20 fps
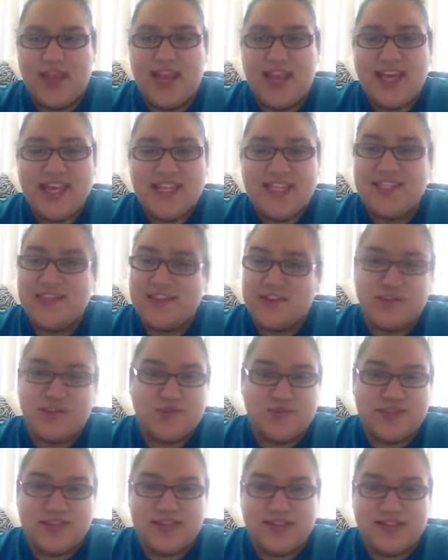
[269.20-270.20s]
He still knows
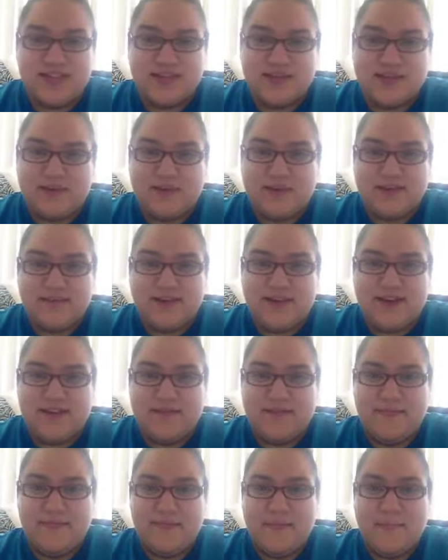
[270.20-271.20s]
what to say to make me
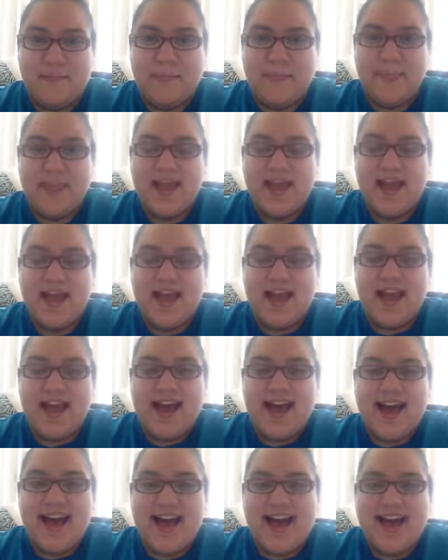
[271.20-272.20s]
smile.
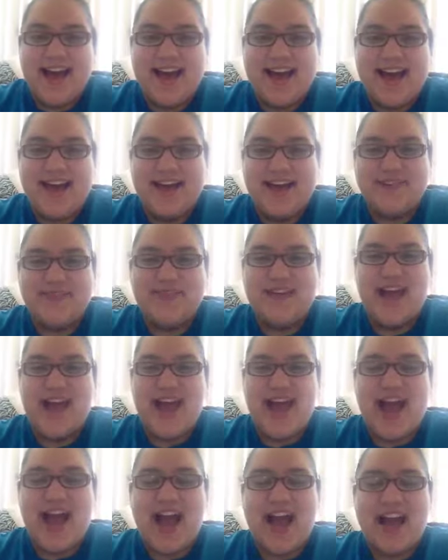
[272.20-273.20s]

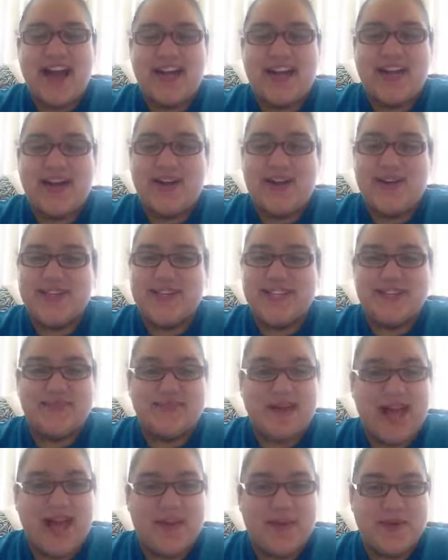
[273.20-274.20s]
I always
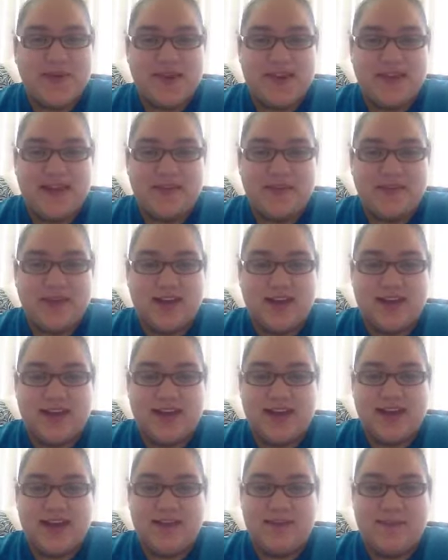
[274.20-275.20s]
smile when I'm talking to
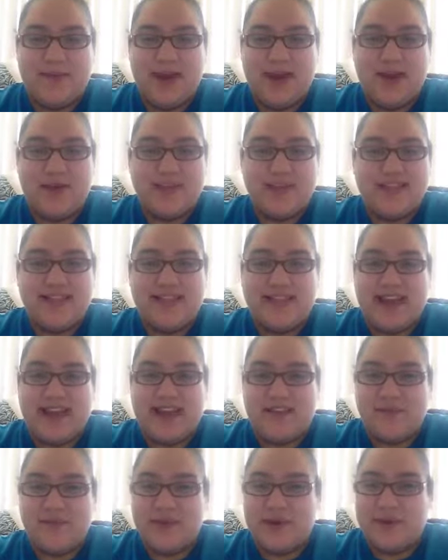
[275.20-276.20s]
him. I always
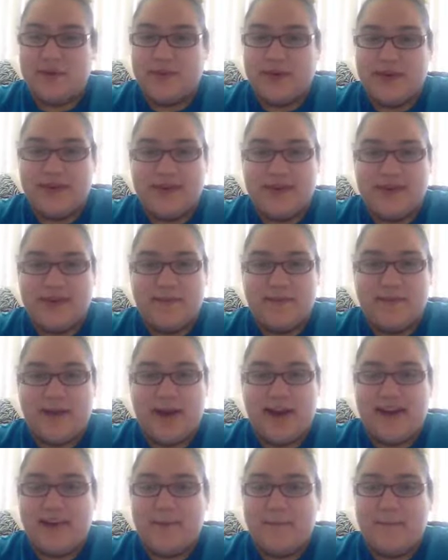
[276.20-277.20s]
laugh when I'm talking to him.
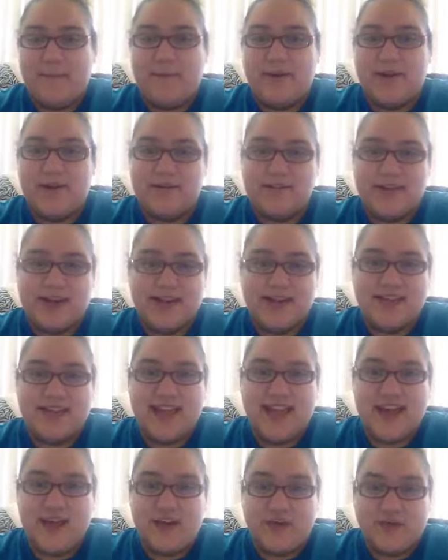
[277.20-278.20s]
I get butterflies
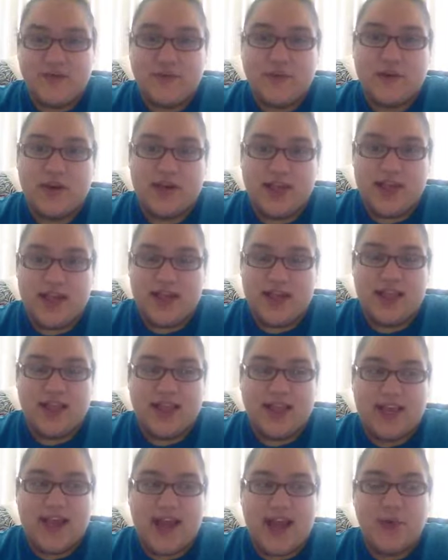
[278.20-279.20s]
every day.
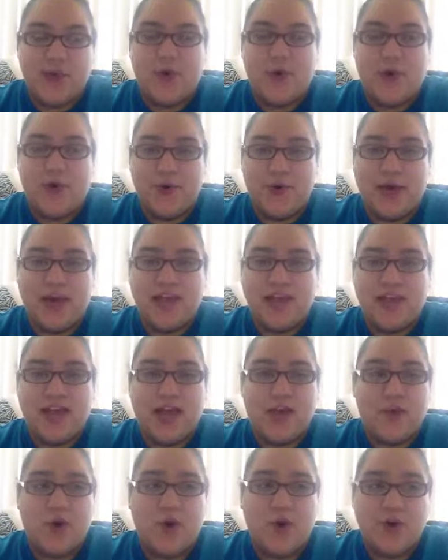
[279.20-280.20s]
Like, I think
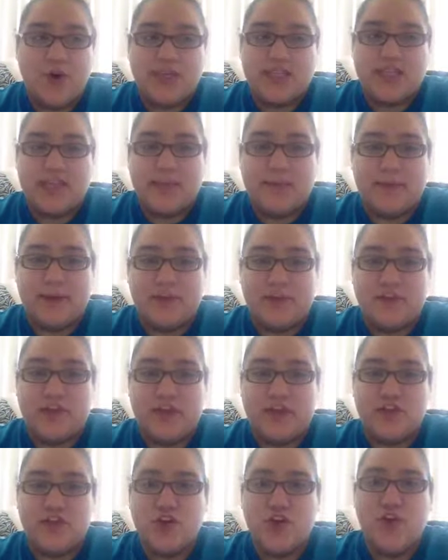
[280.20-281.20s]
I will always get
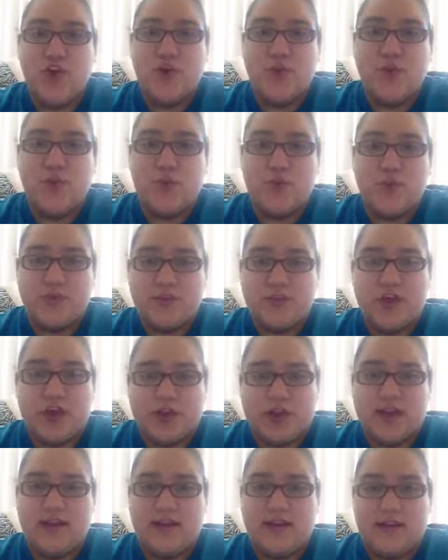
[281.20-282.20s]
butterflies when
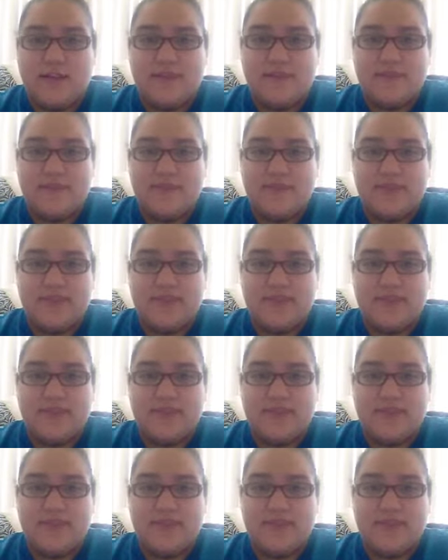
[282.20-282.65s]
talking to him.